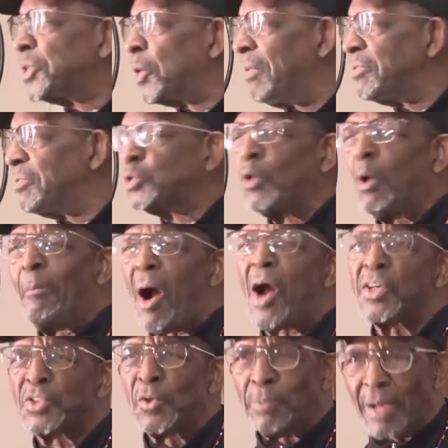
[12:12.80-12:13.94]
equivalent to a
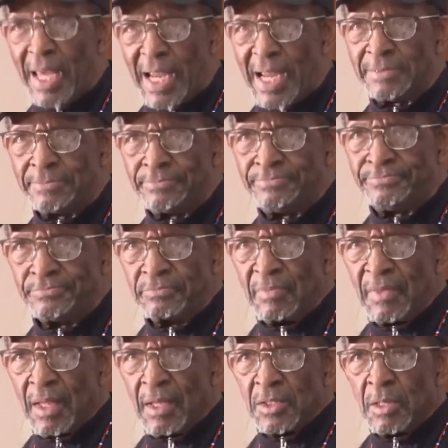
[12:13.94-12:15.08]
Marshall Plan
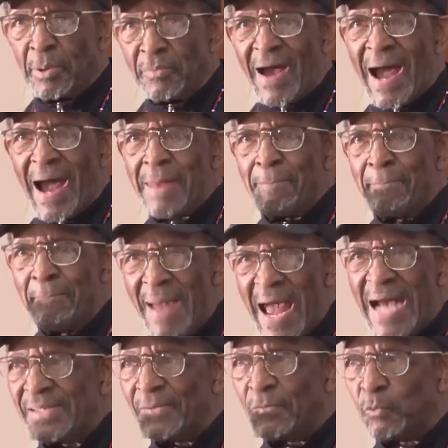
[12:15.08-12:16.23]
to provide
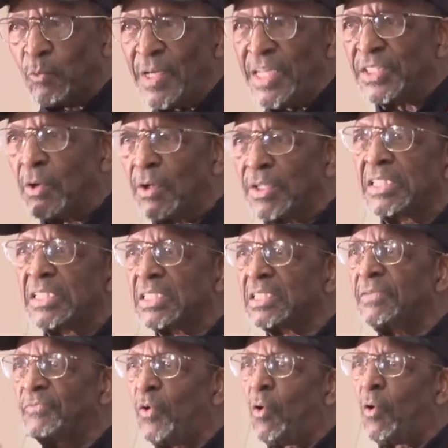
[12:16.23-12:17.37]
massive resources
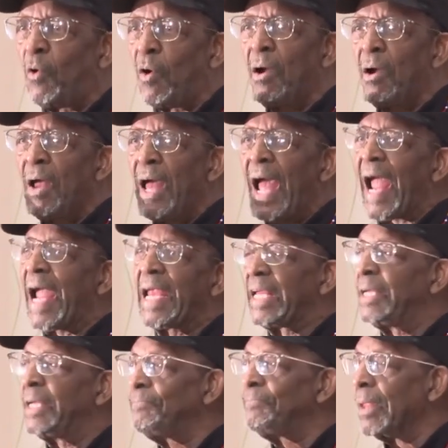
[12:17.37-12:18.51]
for Haiti.
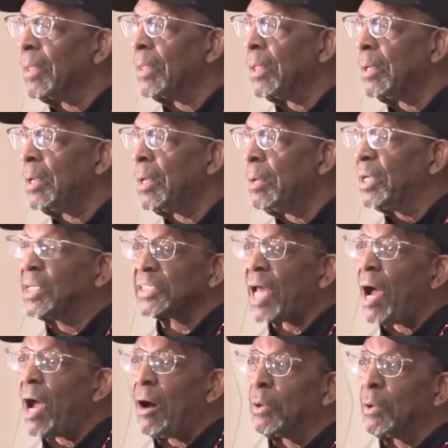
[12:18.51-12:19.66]
Because I
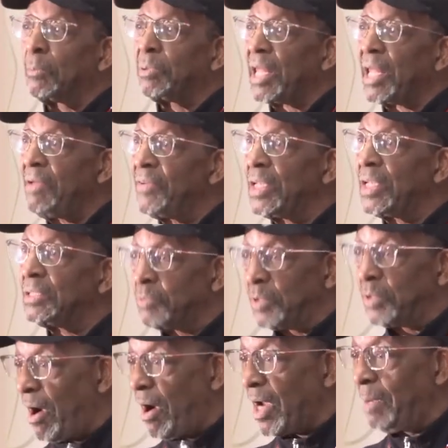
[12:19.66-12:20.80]
also believe, and we're
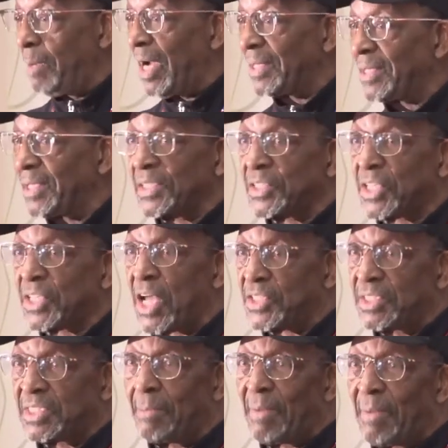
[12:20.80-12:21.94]
talking about this
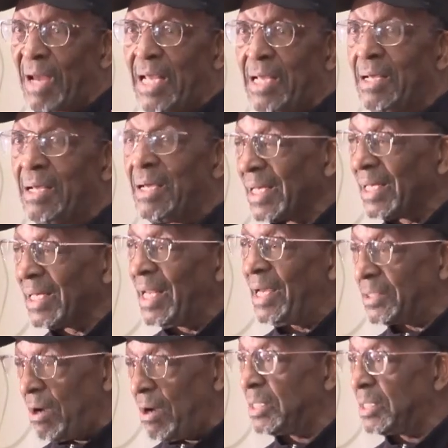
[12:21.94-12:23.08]
discussion, somebody
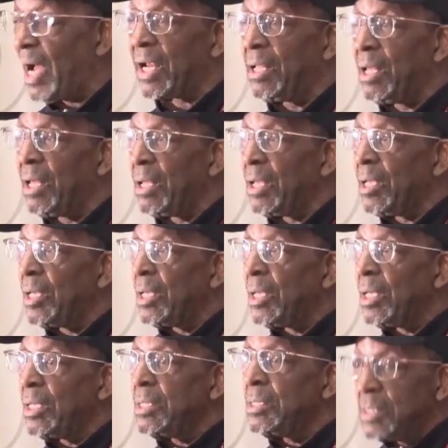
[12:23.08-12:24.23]
talked about it.
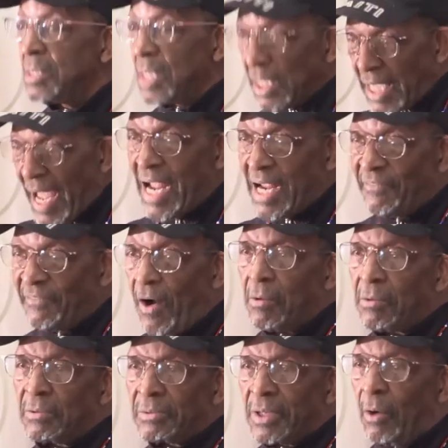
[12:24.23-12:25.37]
The gang folk,
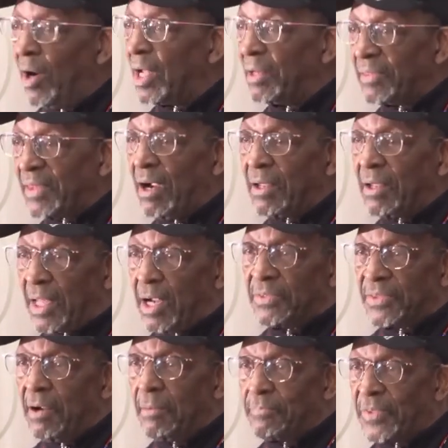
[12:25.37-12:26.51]

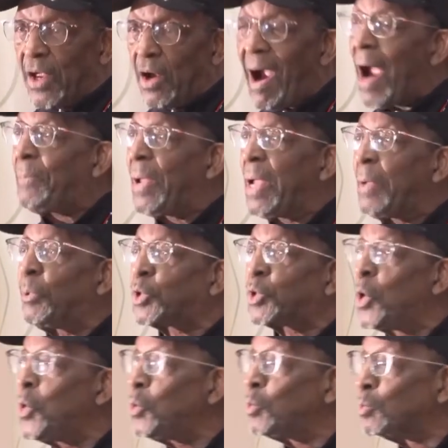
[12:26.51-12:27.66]
they're our people
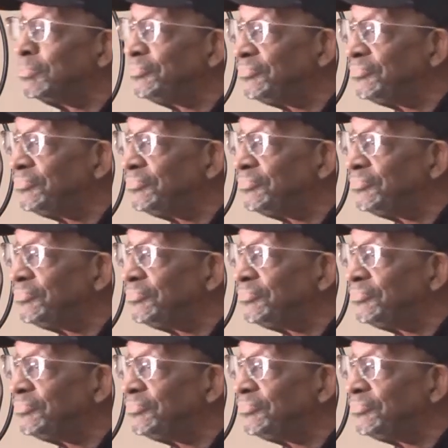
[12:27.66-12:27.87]
too.